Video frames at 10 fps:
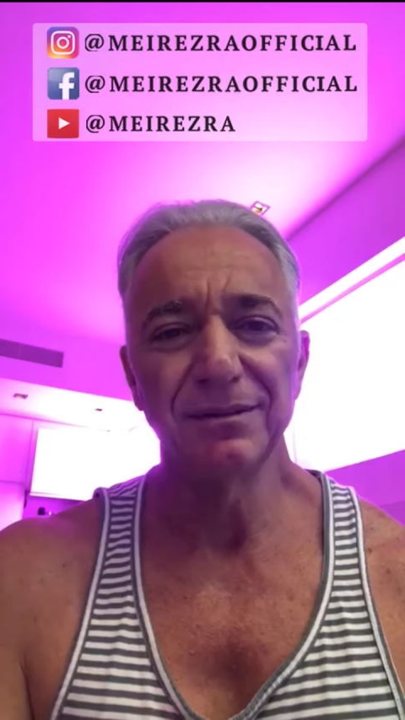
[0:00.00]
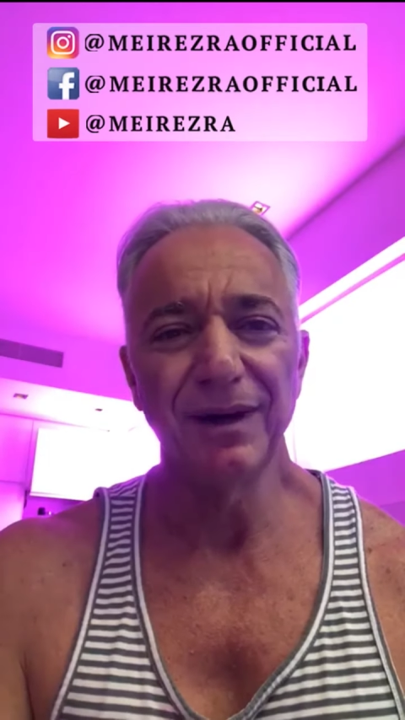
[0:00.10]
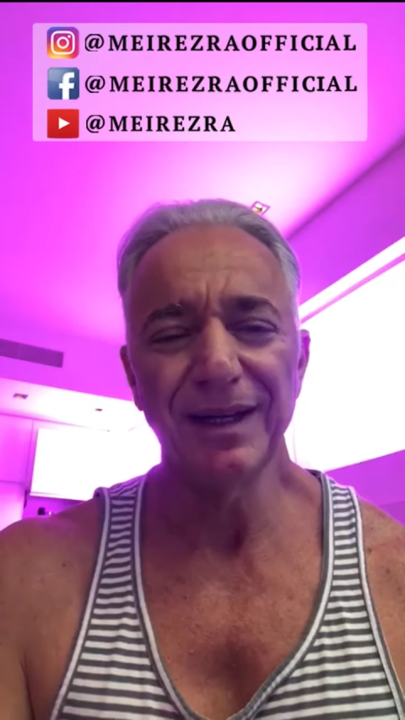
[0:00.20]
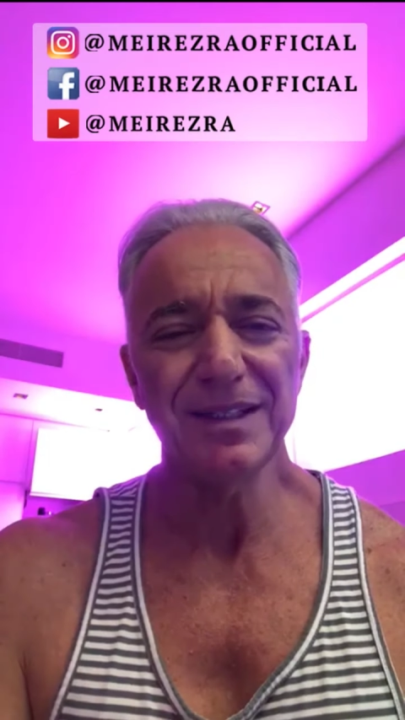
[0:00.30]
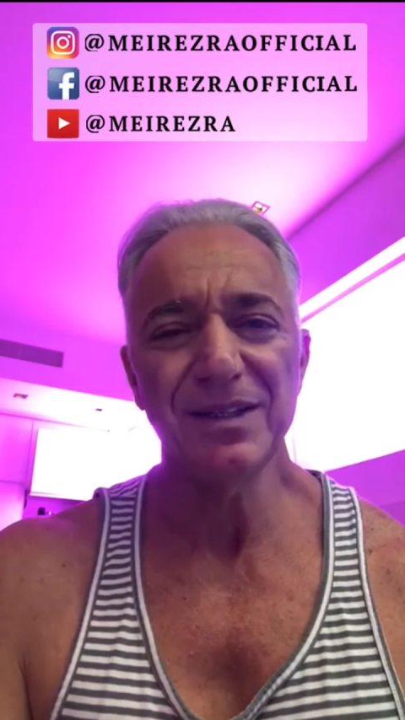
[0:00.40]

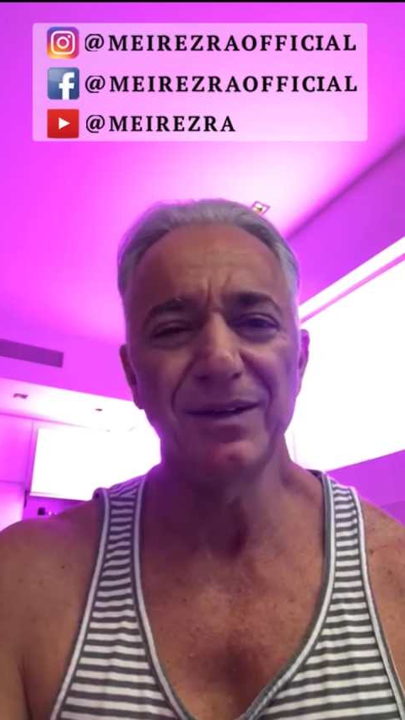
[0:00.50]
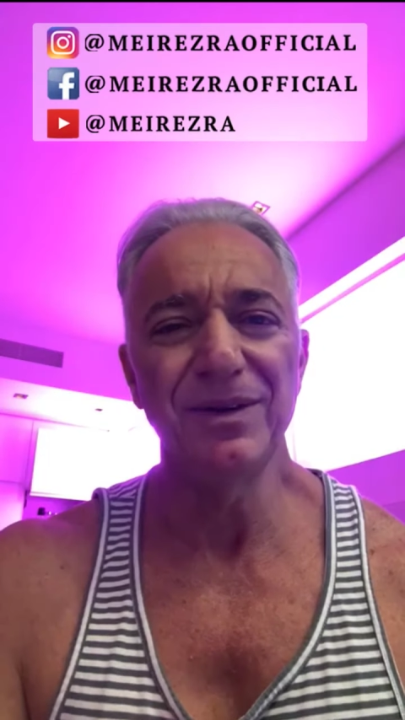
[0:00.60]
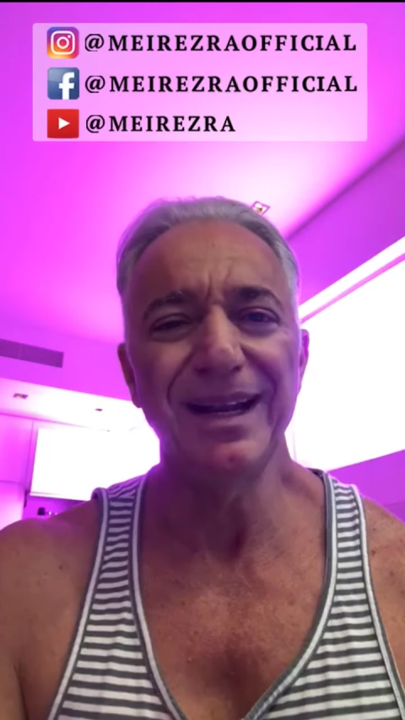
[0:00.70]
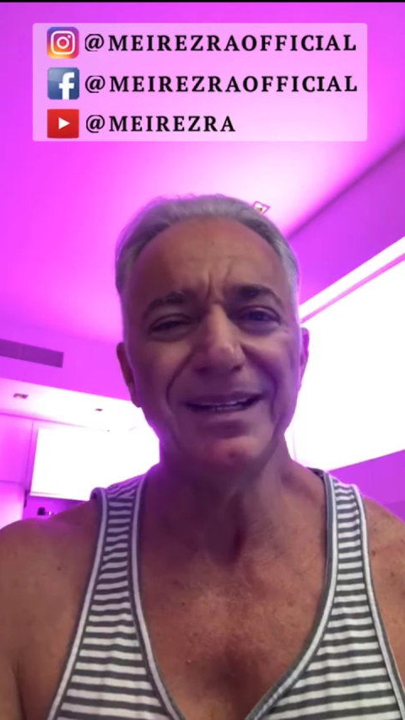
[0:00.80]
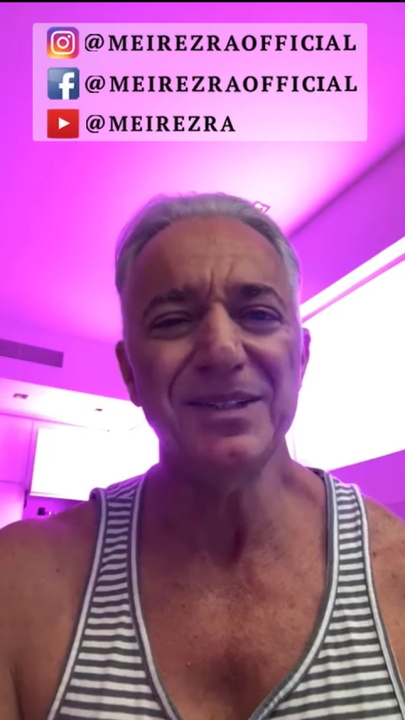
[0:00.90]
Well, let's
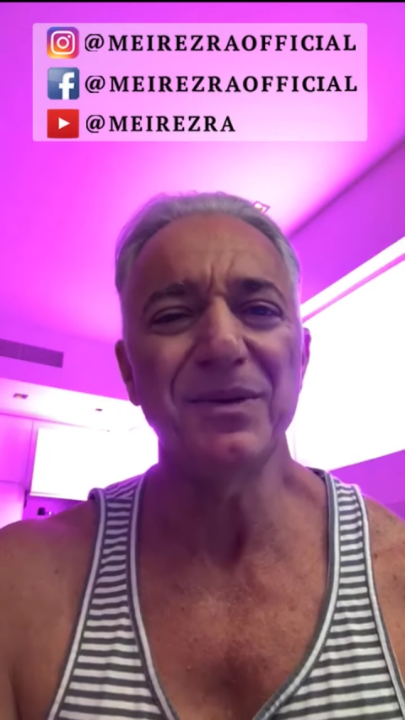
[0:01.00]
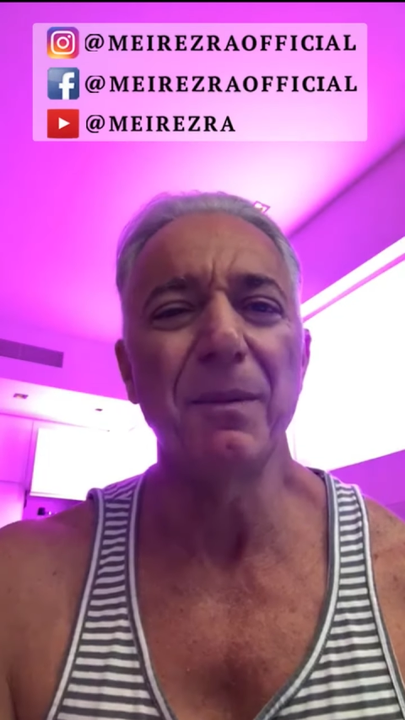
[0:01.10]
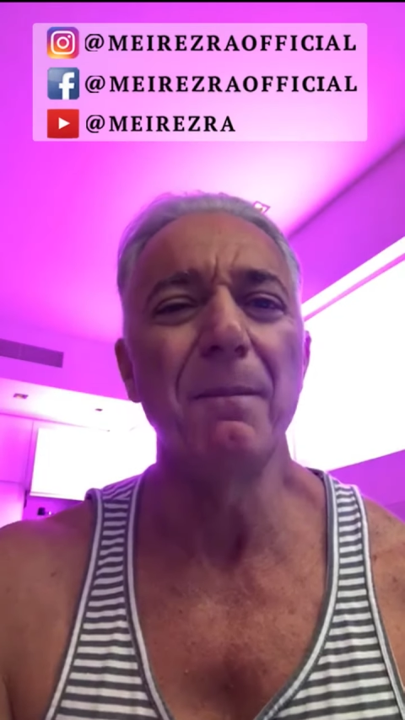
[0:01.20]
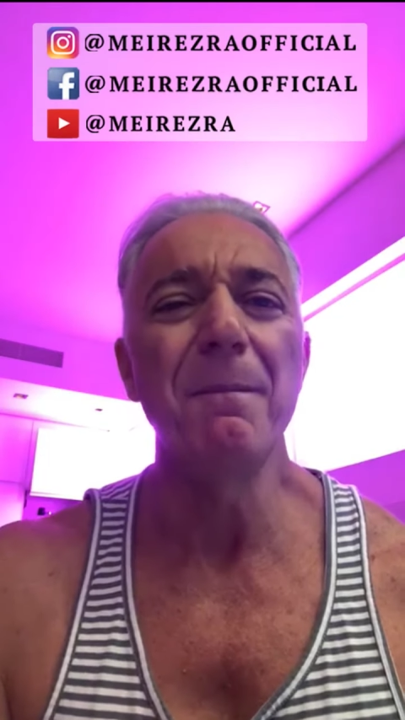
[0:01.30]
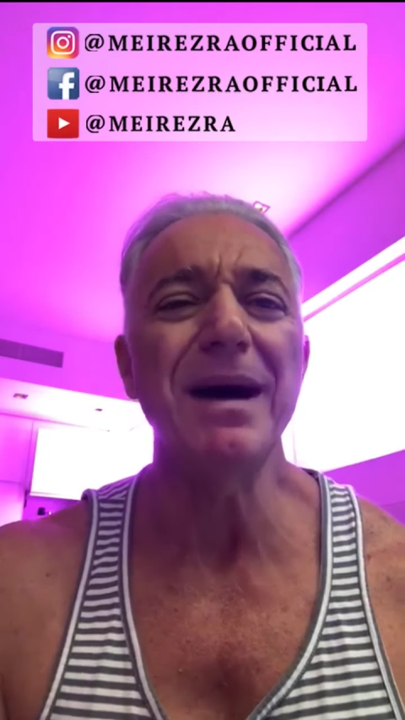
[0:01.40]

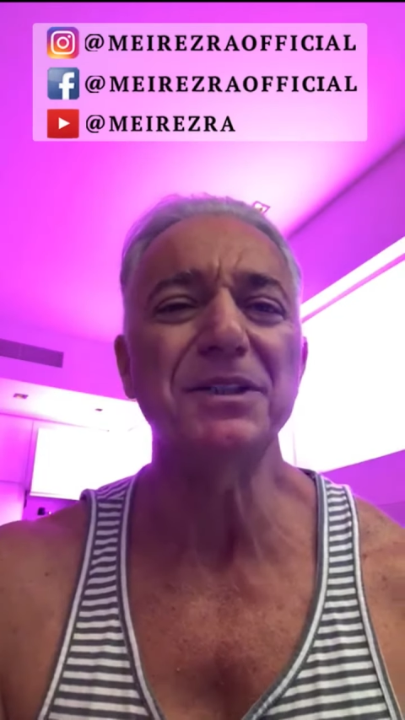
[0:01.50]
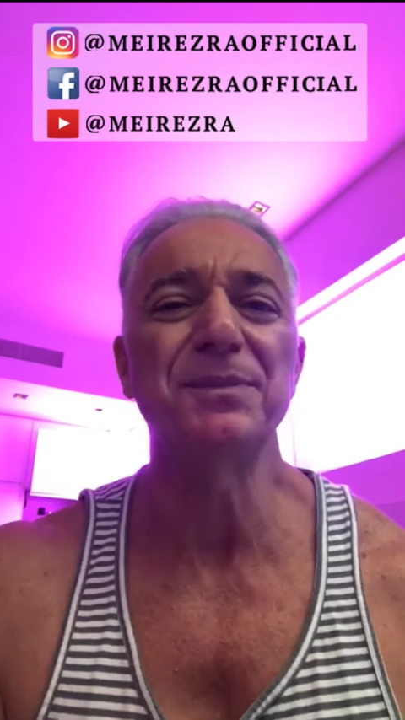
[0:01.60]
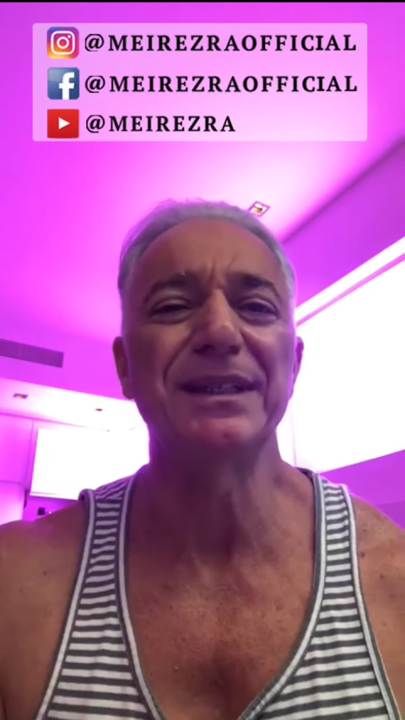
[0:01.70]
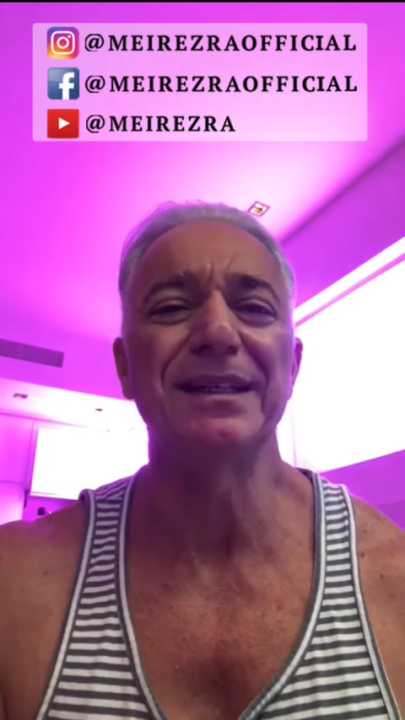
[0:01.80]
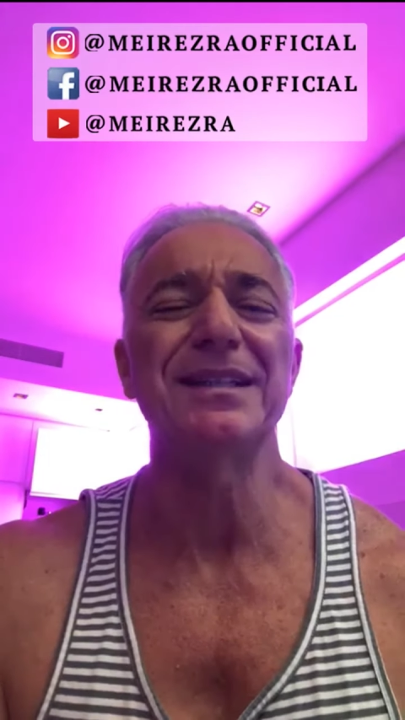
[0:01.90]
look
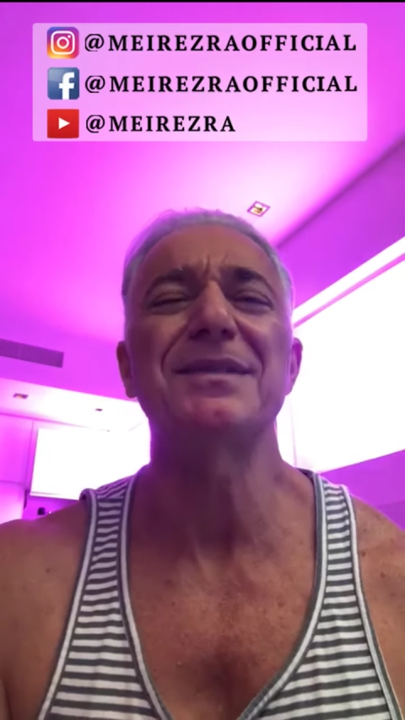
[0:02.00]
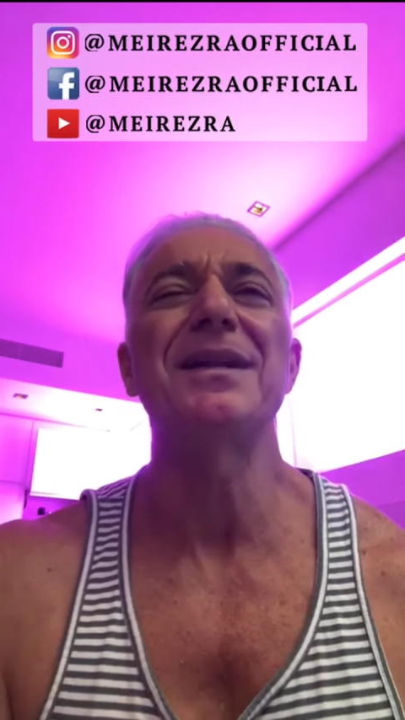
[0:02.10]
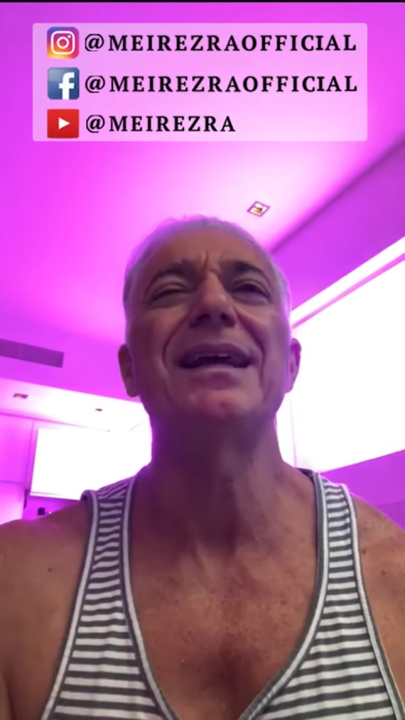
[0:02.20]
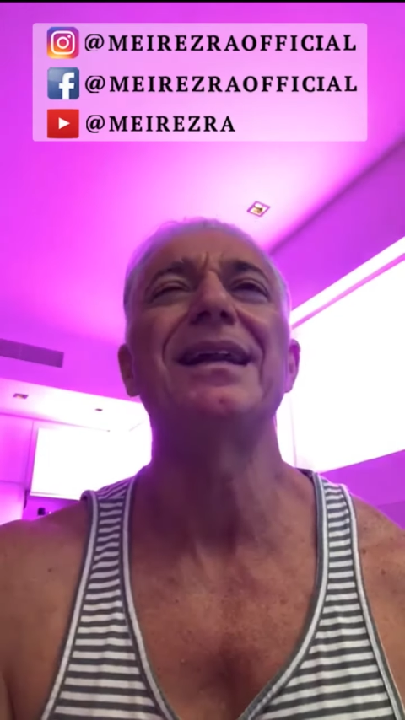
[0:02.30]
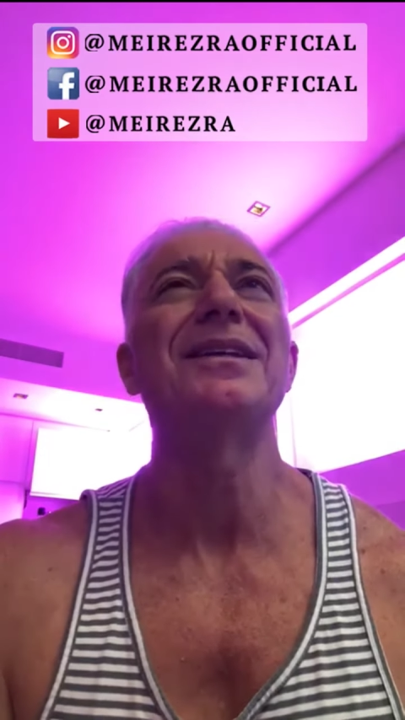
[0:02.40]
much bigger. Let's
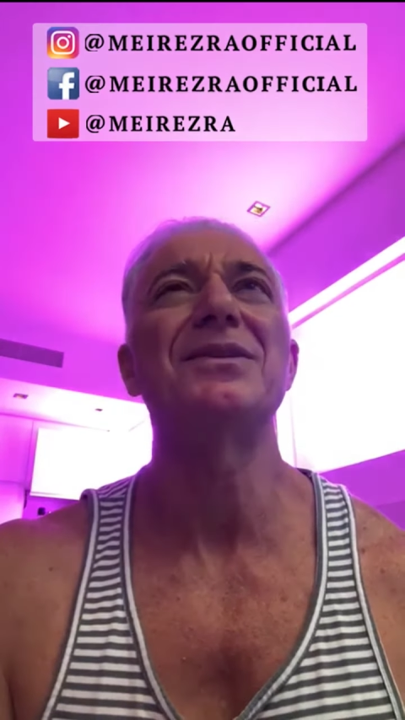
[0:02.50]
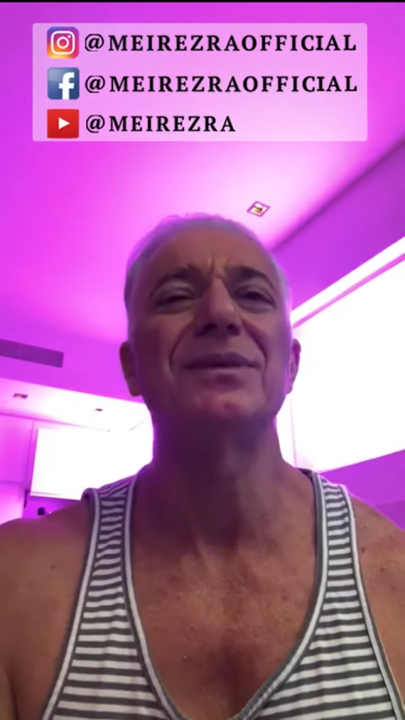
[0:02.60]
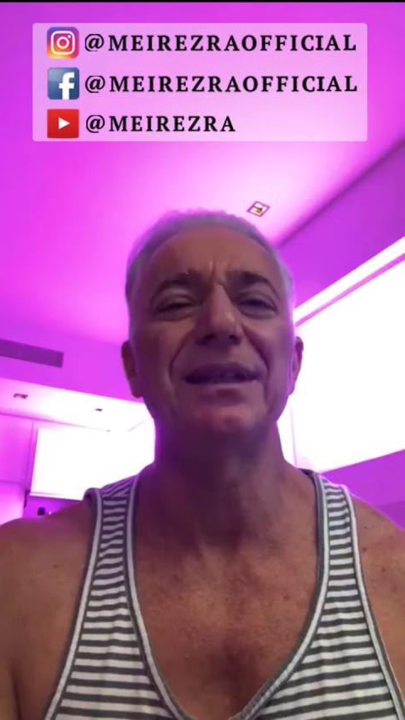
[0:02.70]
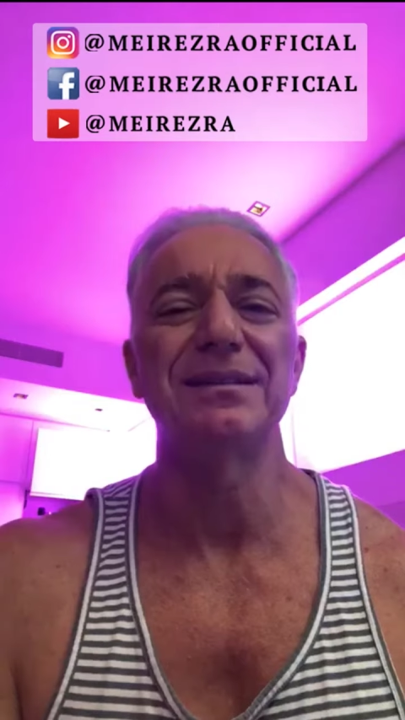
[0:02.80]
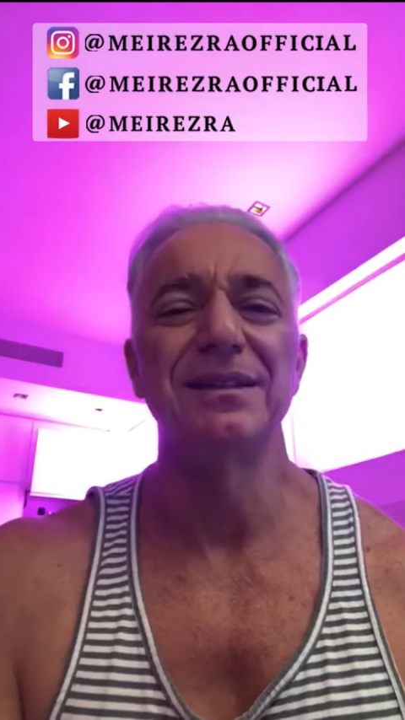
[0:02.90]

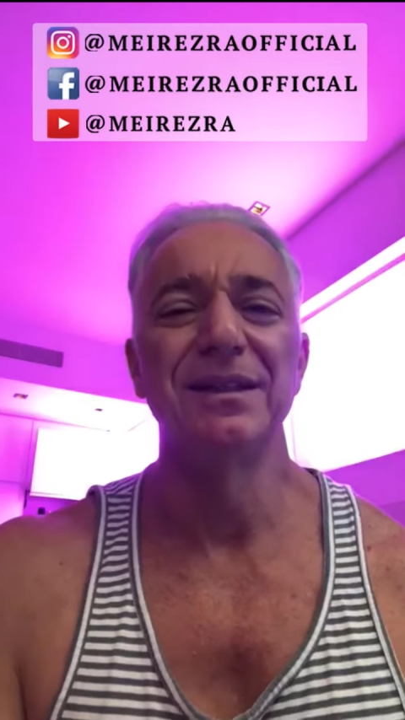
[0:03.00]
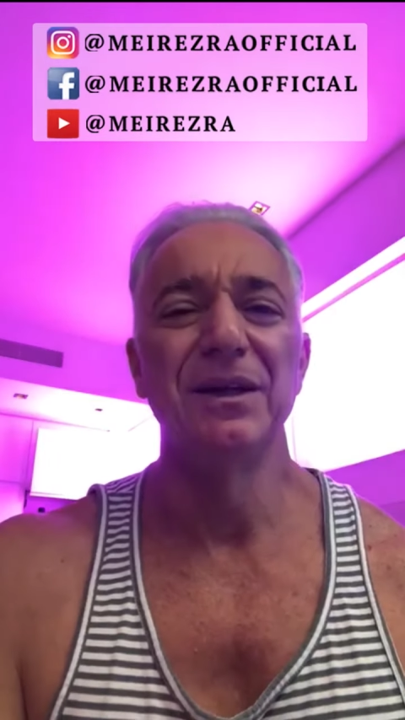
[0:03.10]
look that,